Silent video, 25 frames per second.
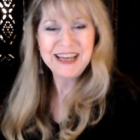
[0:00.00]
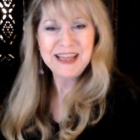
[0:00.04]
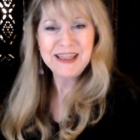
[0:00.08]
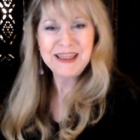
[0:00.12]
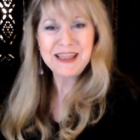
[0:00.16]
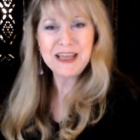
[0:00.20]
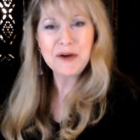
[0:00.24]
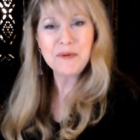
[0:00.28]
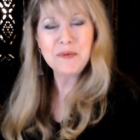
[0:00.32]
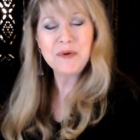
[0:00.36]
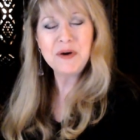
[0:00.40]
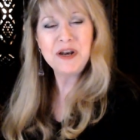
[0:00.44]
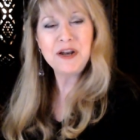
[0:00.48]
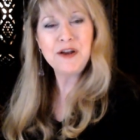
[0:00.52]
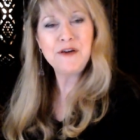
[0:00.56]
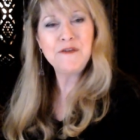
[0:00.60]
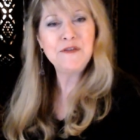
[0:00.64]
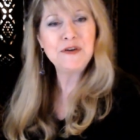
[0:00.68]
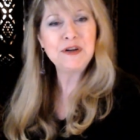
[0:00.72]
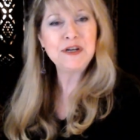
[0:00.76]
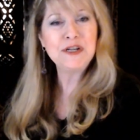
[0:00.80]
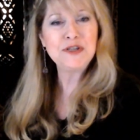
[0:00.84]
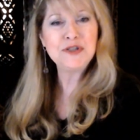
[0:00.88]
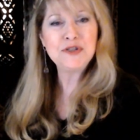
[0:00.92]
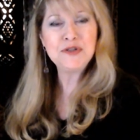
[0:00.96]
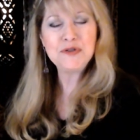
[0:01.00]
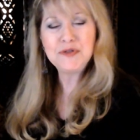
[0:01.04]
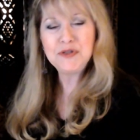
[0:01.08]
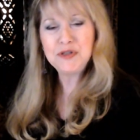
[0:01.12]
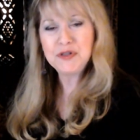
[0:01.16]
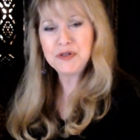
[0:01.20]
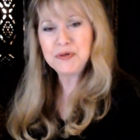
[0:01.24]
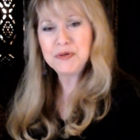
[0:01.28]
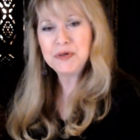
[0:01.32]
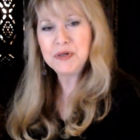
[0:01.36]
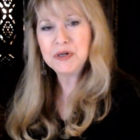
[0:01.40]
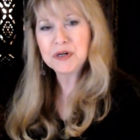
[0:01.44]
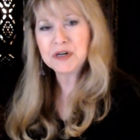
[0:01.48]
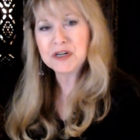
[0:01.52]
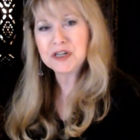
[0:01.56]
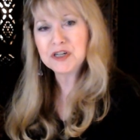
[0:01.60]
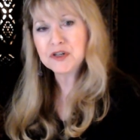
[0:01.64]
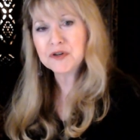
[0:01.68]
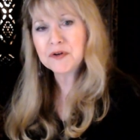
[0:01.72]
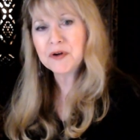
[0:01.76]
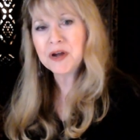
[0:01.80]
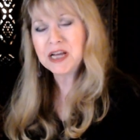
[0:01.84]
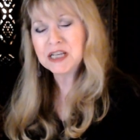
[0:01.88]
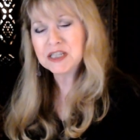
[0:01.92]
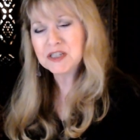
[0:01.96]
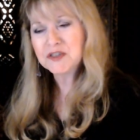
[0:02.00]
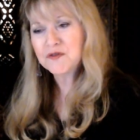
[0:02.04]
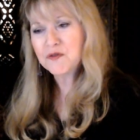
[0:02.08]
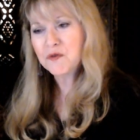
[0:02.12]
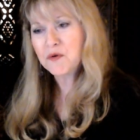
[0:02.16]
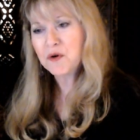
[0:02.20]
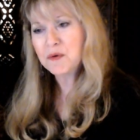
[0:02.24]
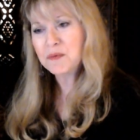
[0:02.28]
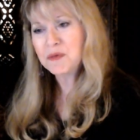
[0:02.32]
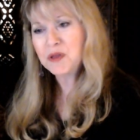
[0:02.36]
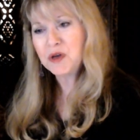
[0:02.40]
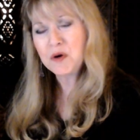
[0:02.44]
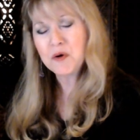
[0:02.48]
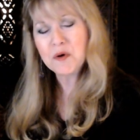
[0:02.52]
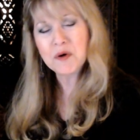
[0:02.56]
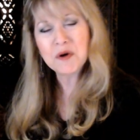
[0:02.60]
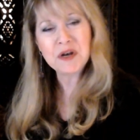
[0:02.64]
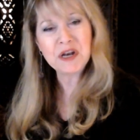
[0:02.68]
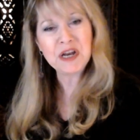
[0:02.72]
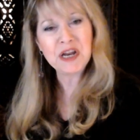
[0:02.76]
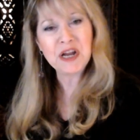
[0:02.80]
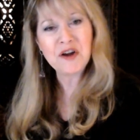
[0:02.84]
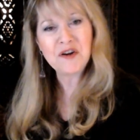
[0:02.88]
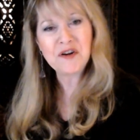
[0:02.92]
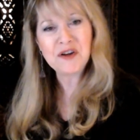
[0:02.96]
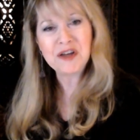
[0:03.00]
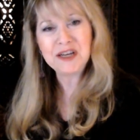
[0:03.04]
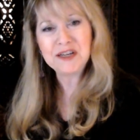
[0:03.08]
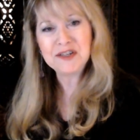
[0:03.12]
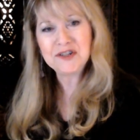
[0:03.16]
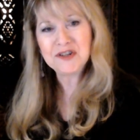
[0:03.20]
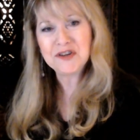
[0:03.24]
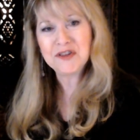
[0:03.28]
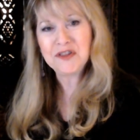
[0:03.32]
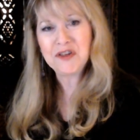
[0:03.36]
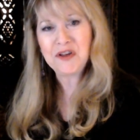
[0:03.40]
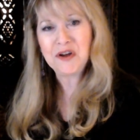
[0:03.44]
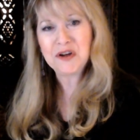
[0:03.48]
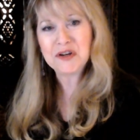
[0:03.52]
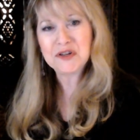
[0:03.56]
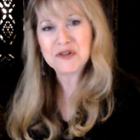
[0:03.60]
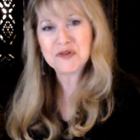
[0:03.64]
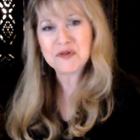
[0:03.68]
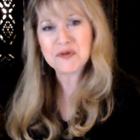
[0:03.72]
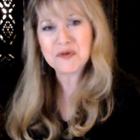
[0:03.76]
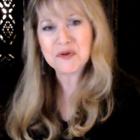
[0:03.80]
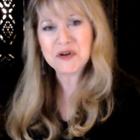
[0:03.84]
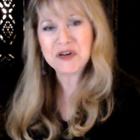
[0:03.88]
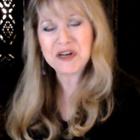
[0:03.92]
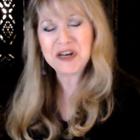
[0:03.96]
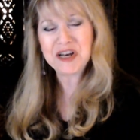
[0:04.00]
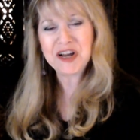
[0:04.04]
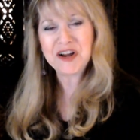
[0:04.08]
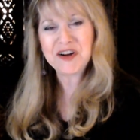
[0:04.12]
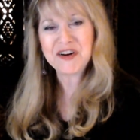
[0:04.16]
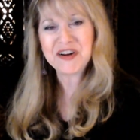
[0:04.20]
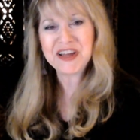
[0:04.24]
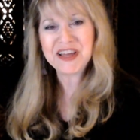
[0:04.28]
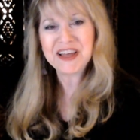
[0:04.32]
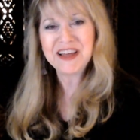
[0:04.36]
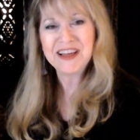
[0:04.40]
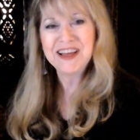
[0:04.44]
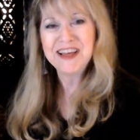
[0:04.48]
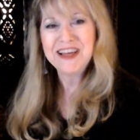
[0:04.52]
That whatever it is you do, you can transform the ordinary into the extraordinary.